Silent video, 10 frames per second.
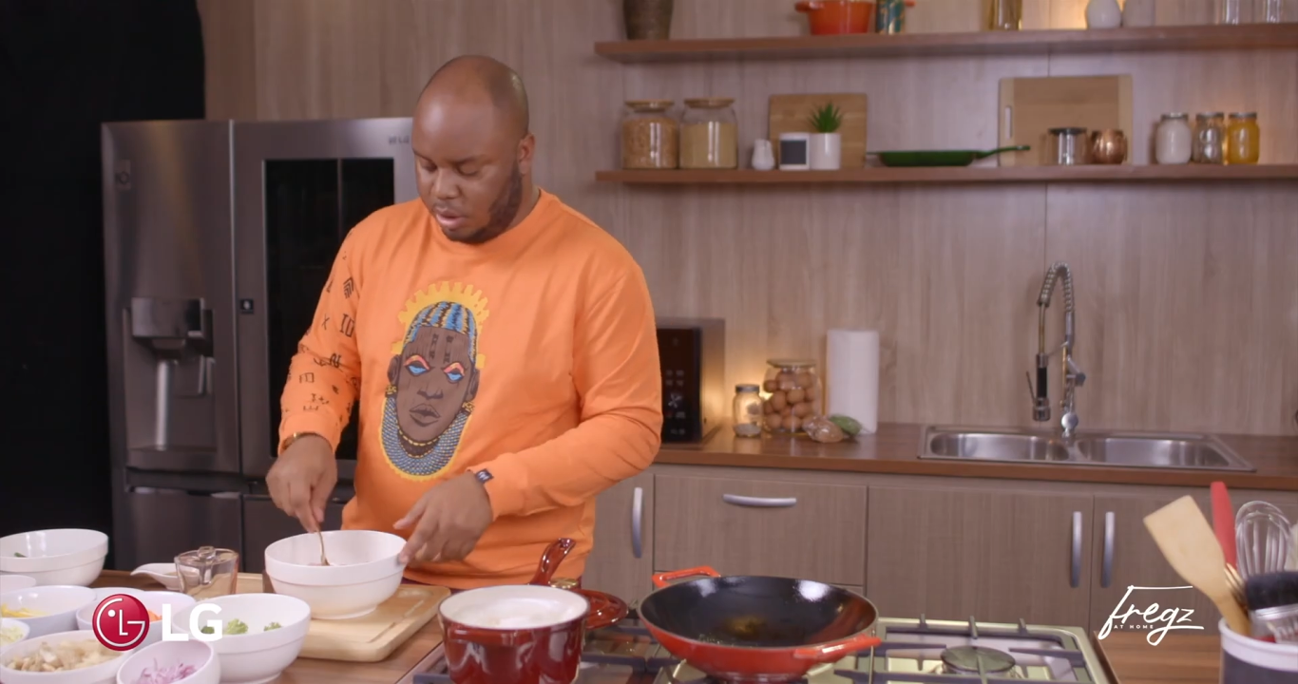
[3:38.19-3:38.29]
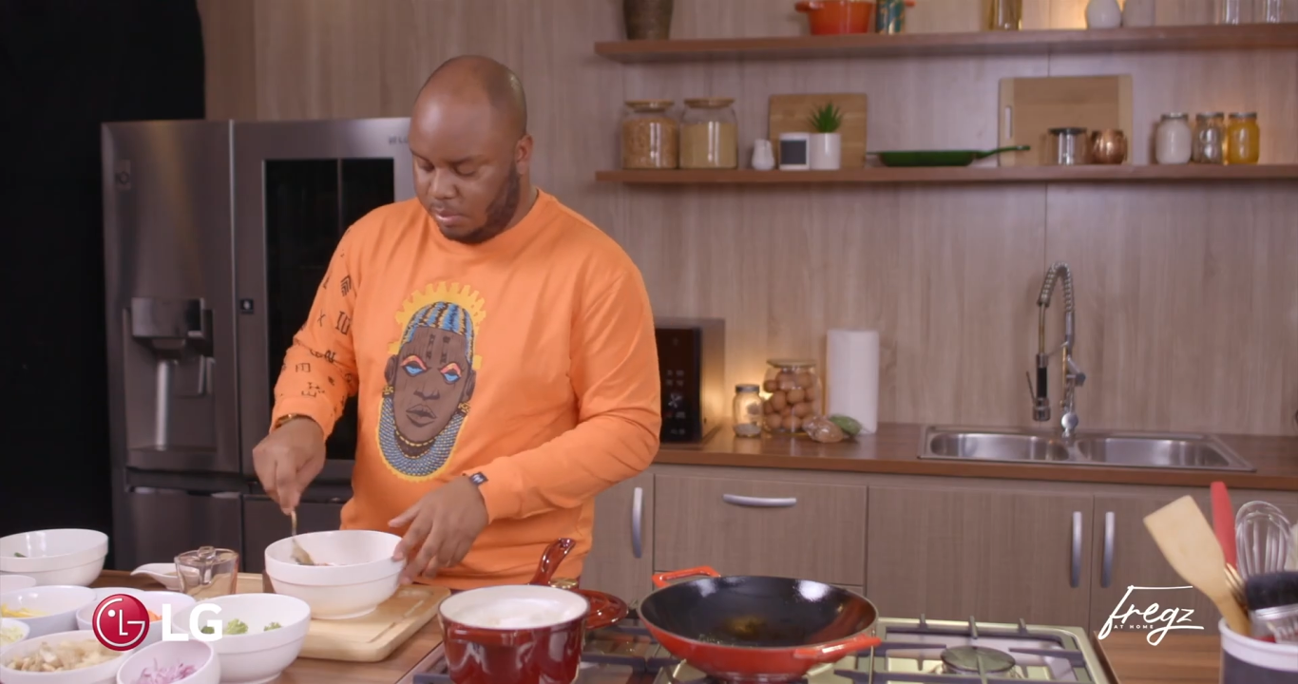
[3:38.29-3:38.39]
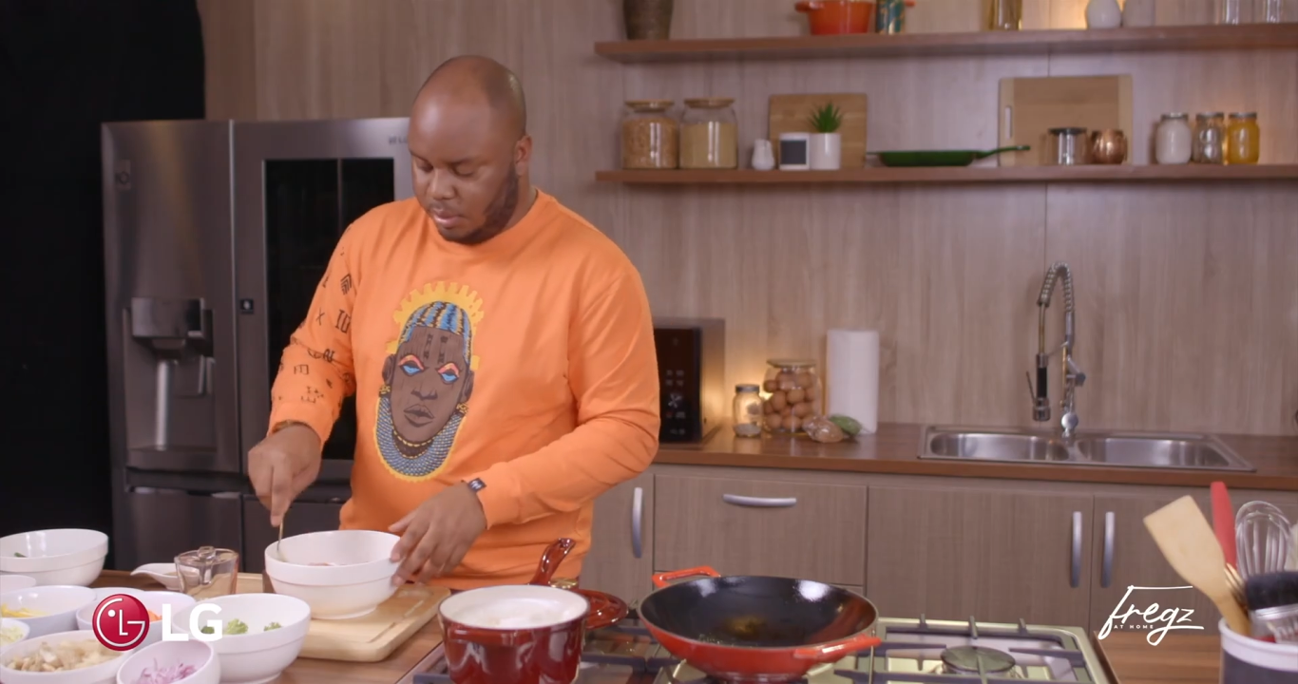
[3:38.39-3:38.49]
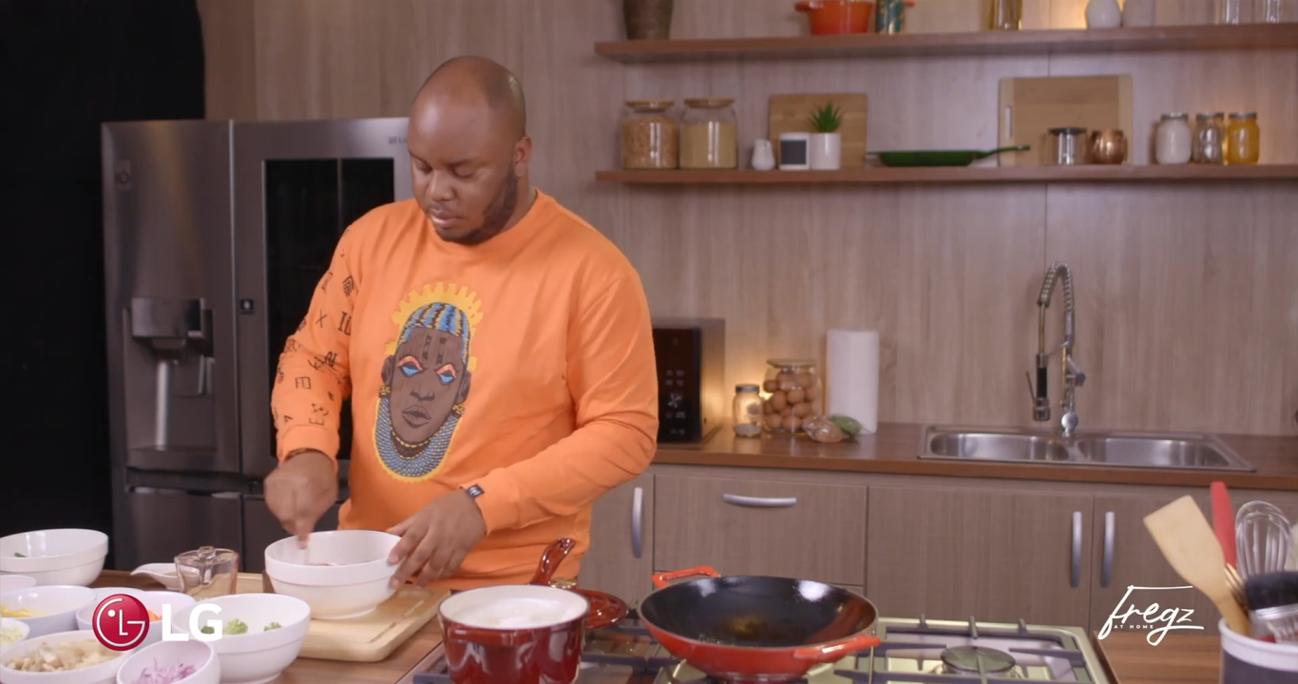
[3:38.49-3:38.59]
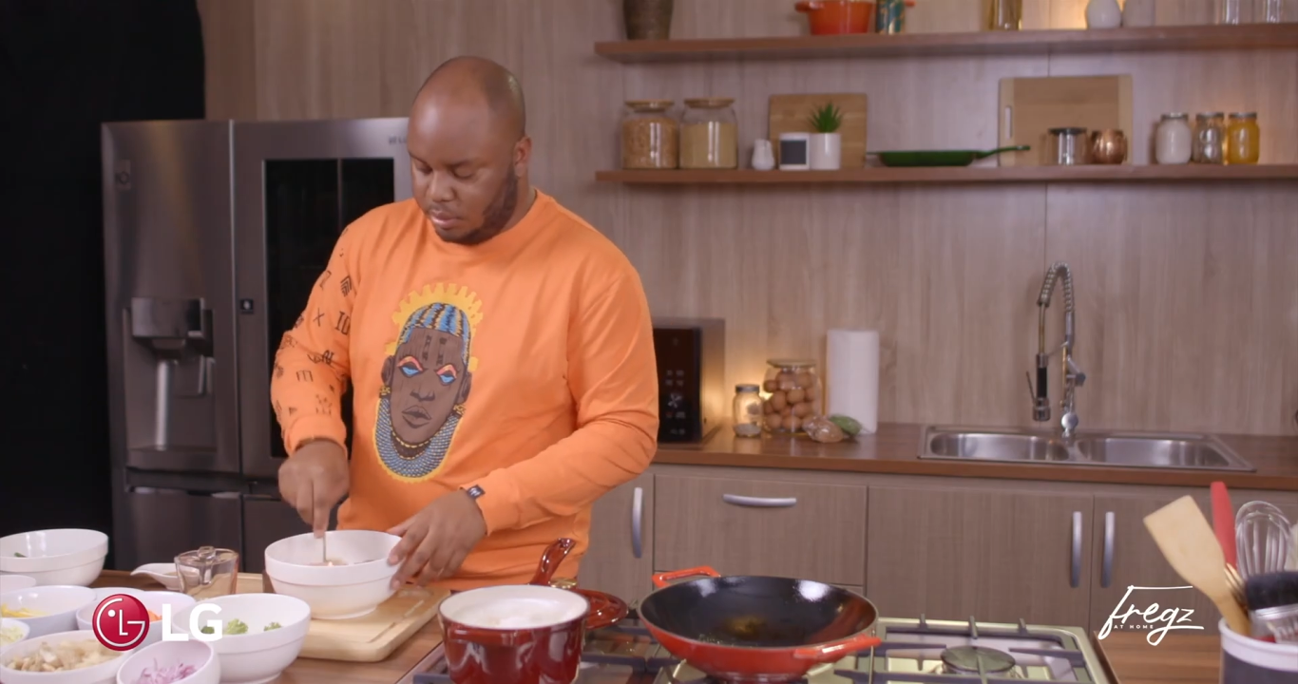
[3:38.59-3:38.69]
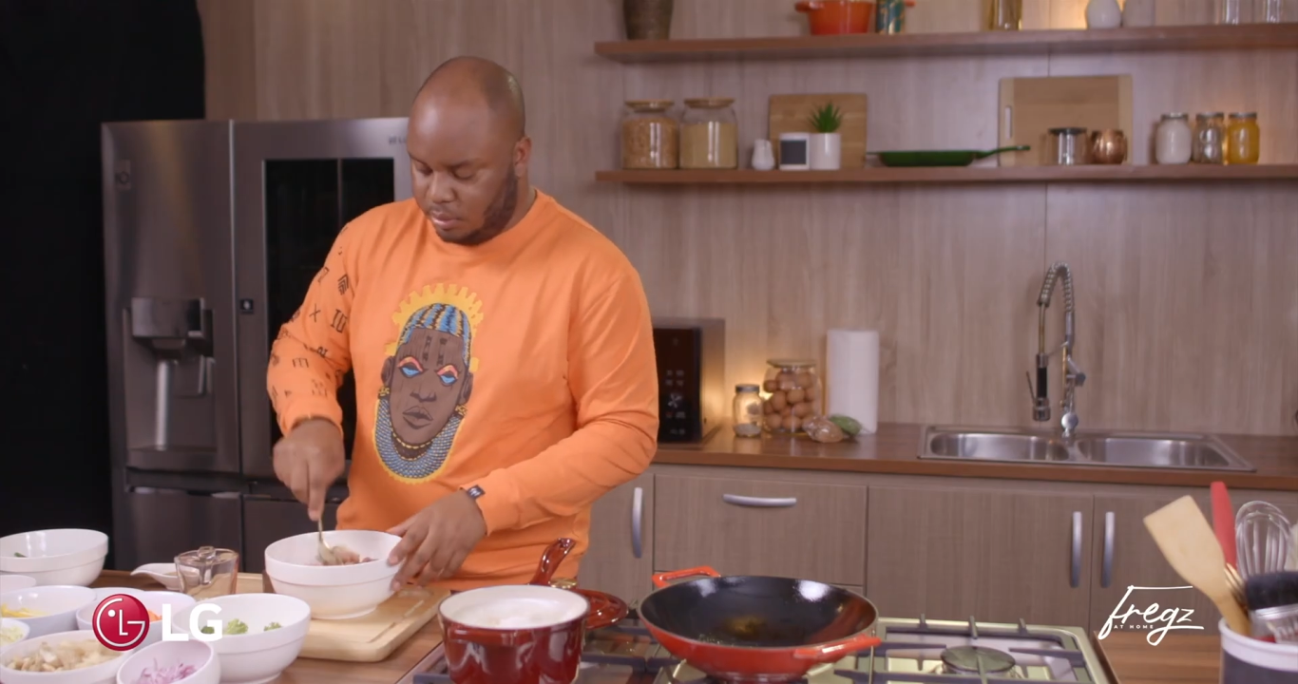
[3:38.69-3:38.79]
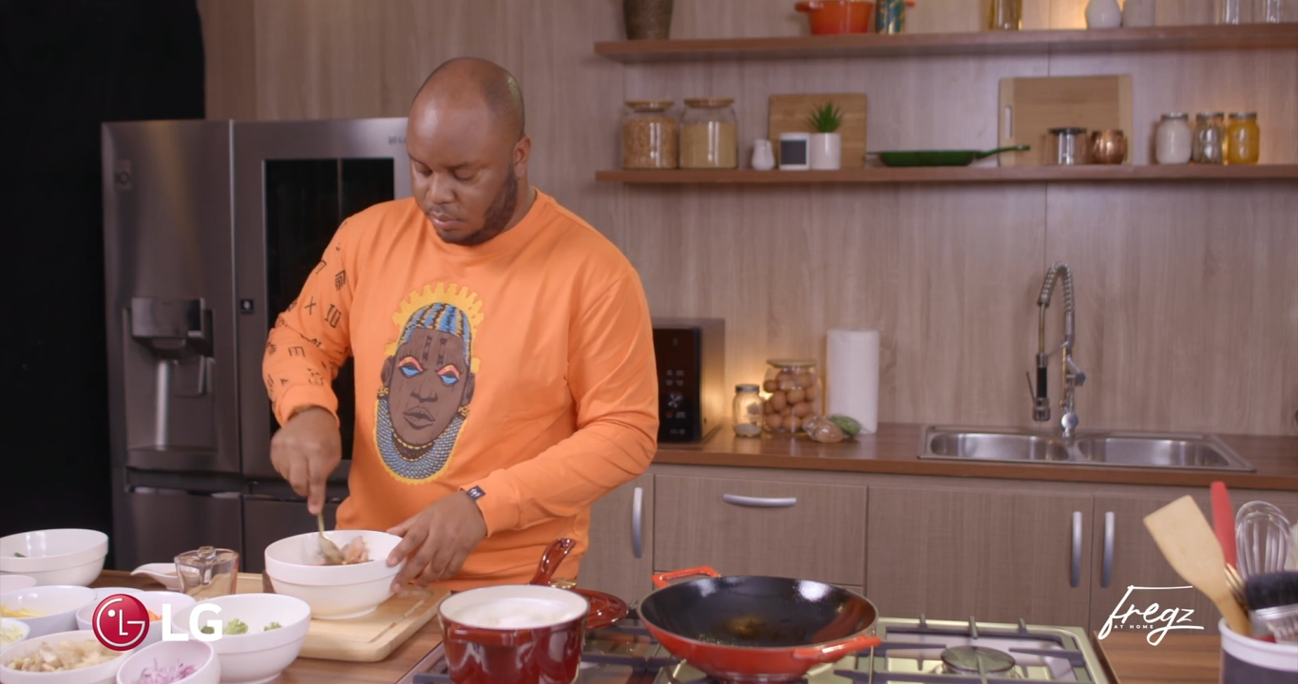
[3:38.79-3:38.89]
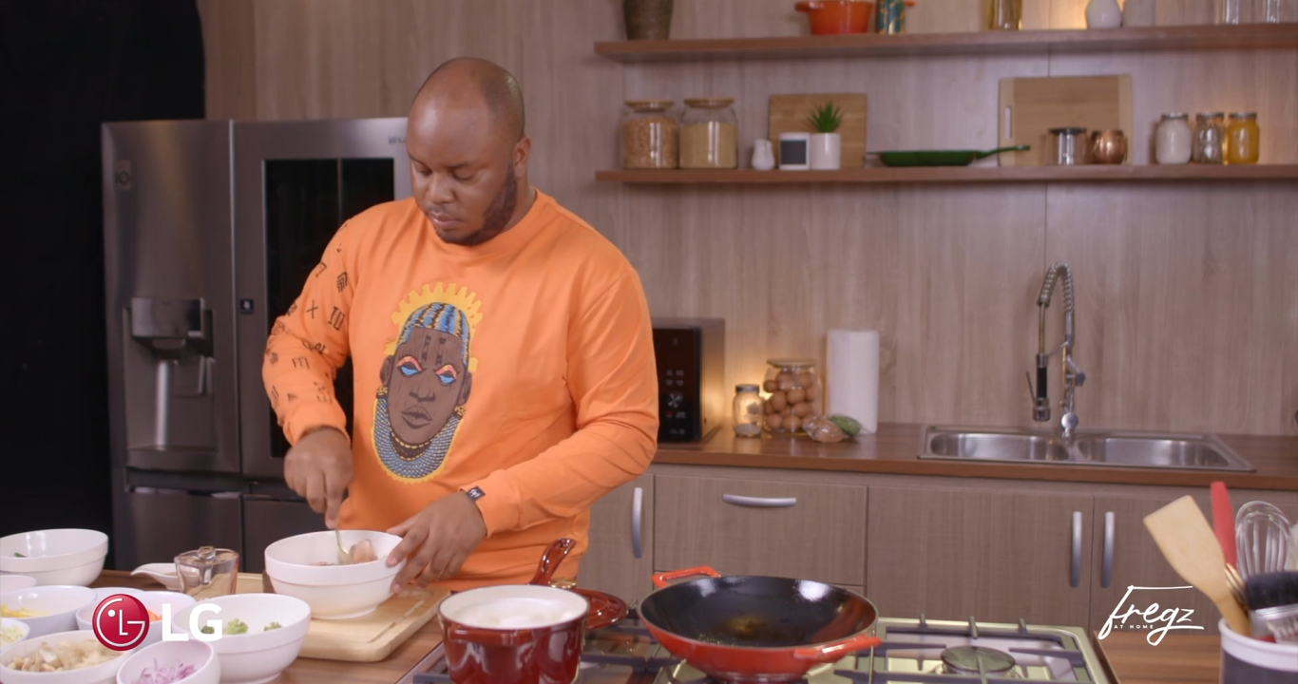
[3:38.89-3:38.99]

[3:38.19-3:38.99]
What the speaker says: here, please.